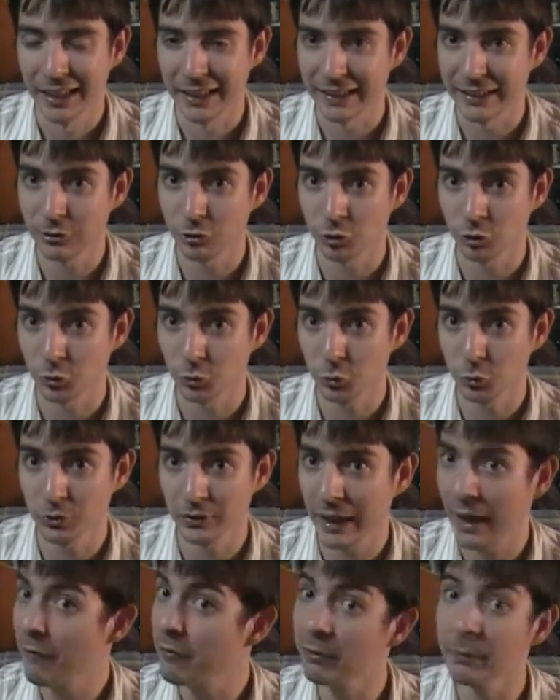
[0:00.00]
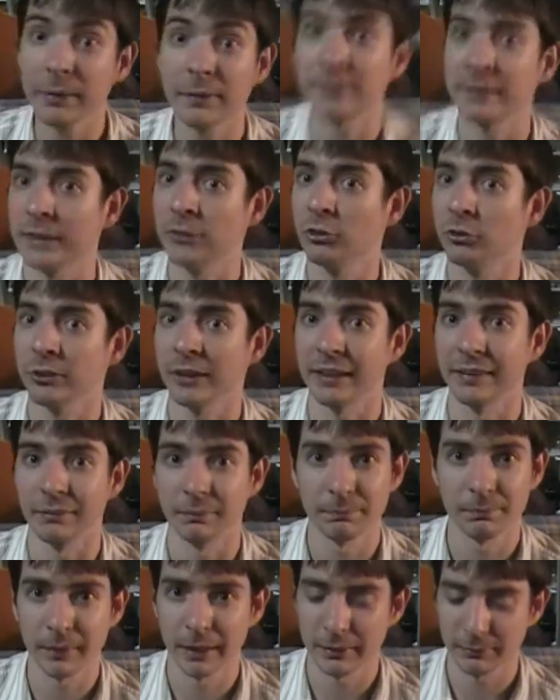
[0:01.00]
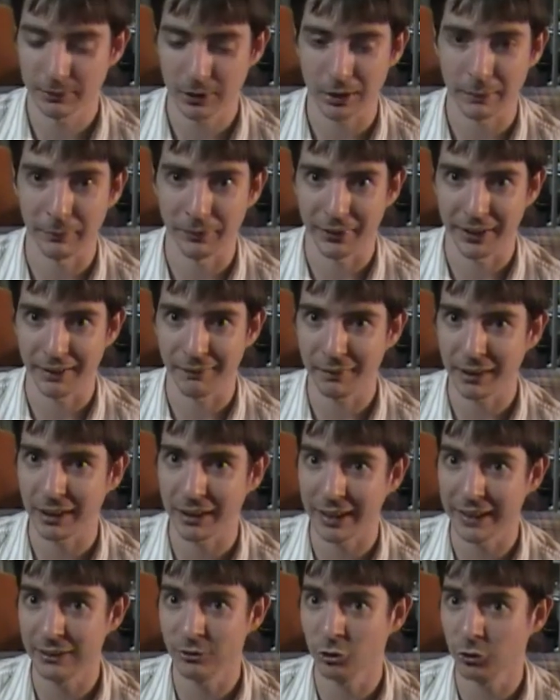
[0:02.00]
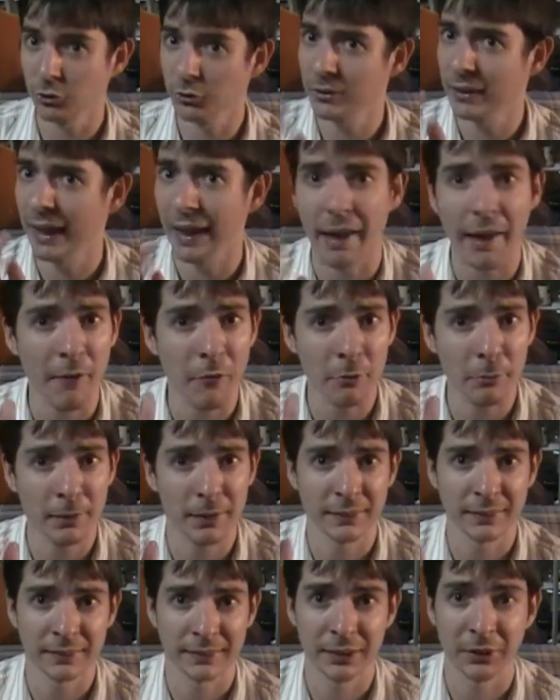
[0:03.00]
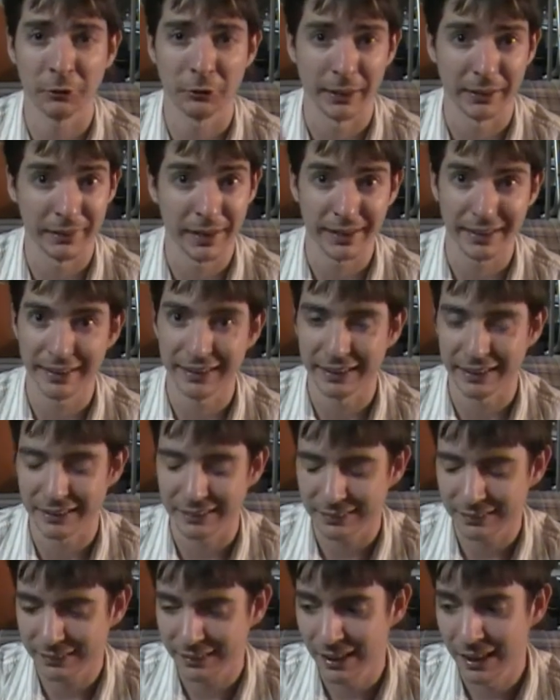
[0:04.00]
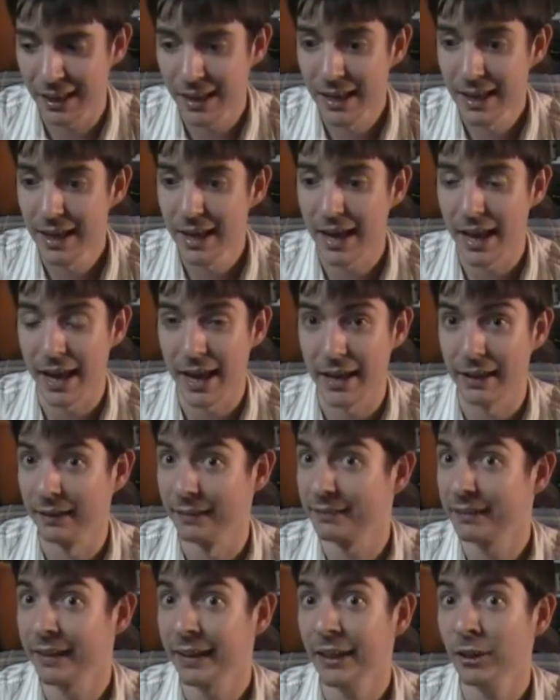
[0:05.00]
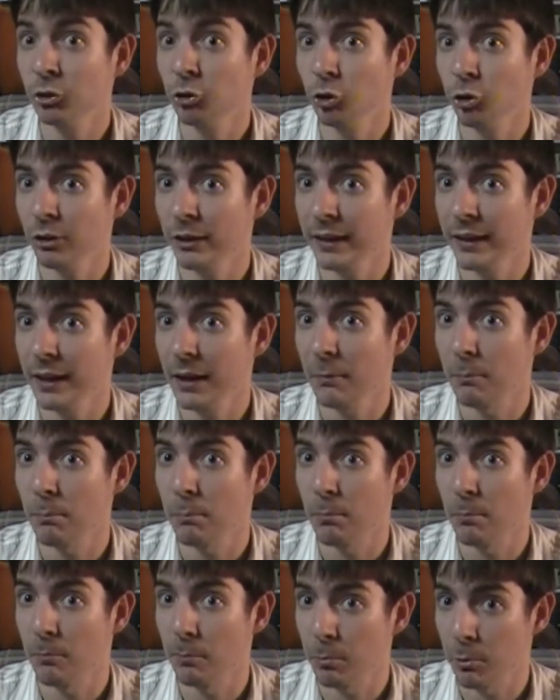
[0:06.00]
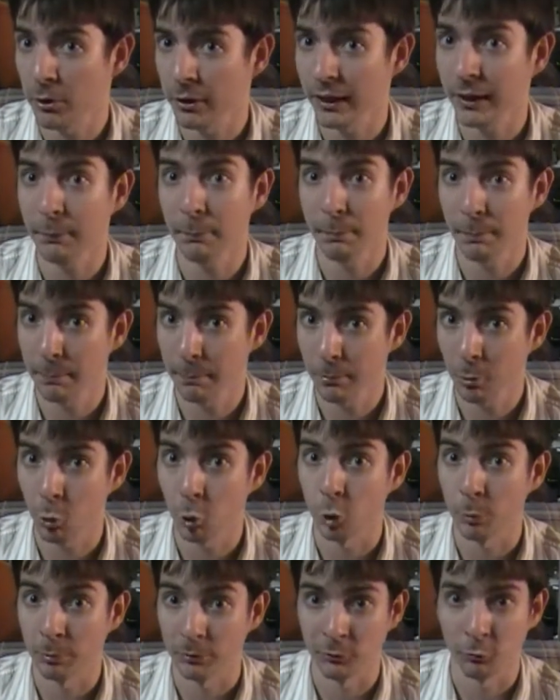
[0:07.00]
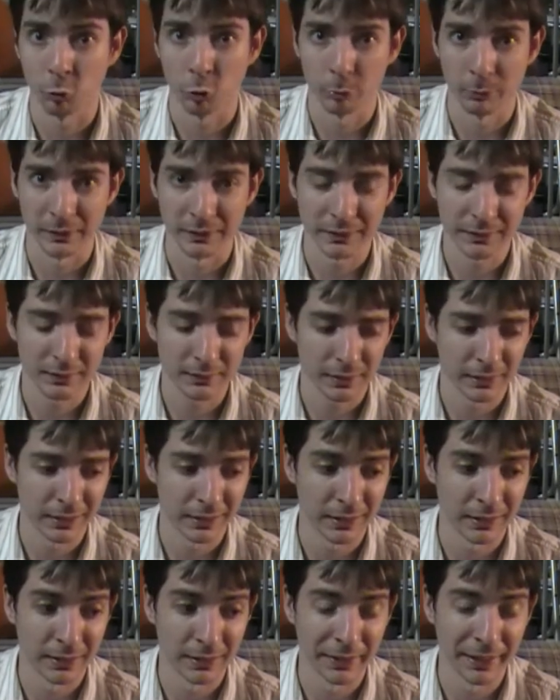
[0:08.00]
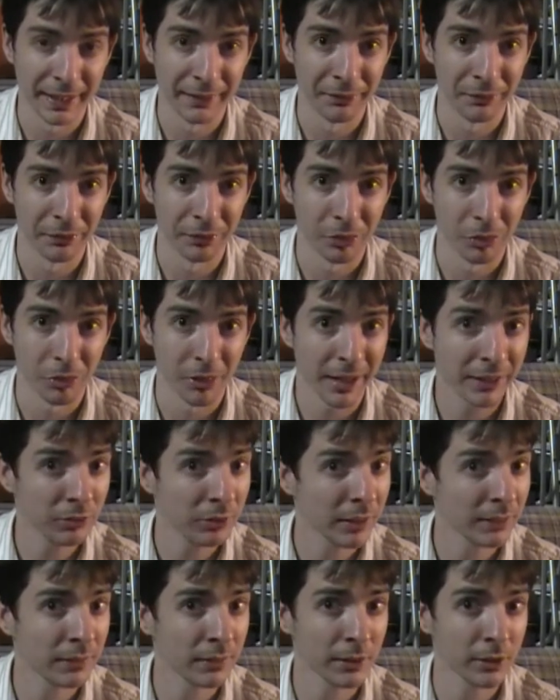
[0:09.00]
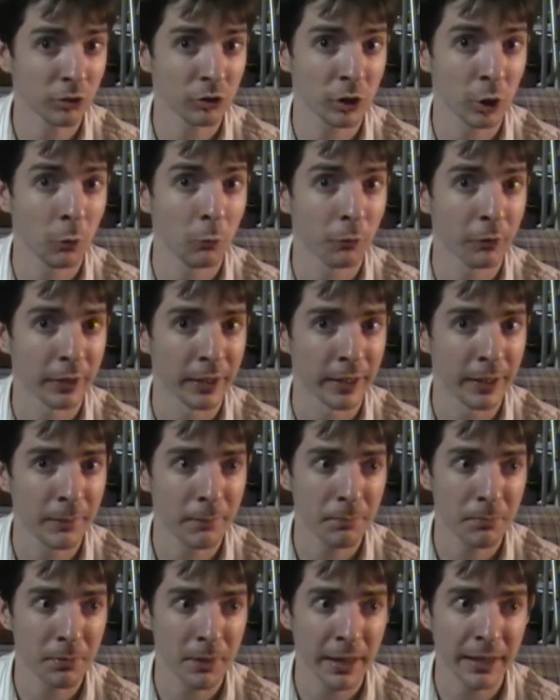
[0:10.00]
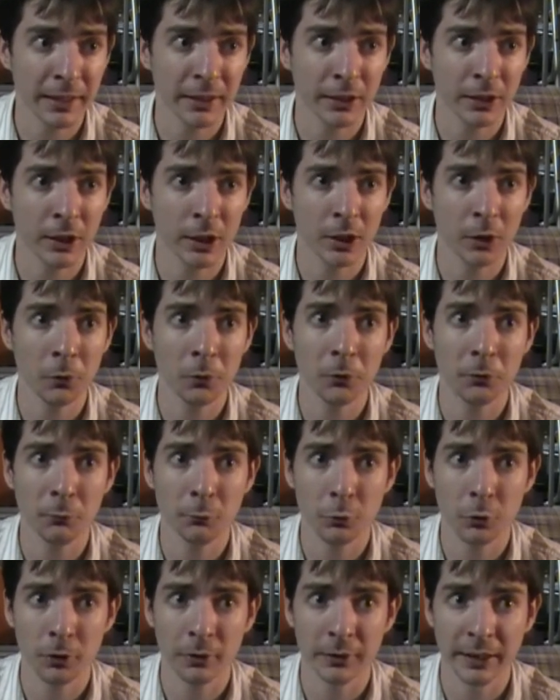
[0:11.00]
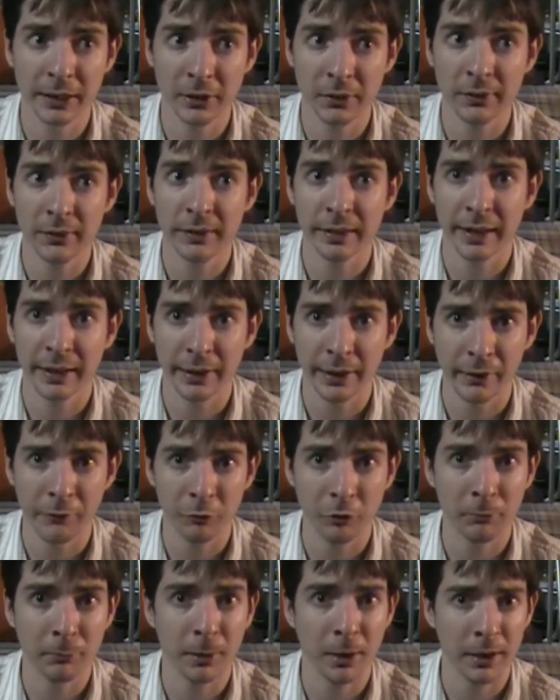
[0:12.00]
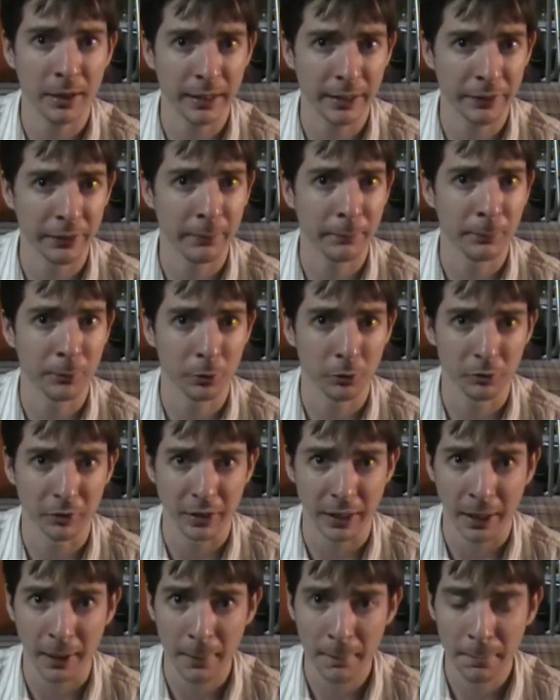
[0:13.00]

chews every bit of scenery, sorry about the cat, he chews every bit of scenery that he gets, and it's actually a pretty poor performance. And that doesn't just go for him, that goes for nearly everybody in the movie.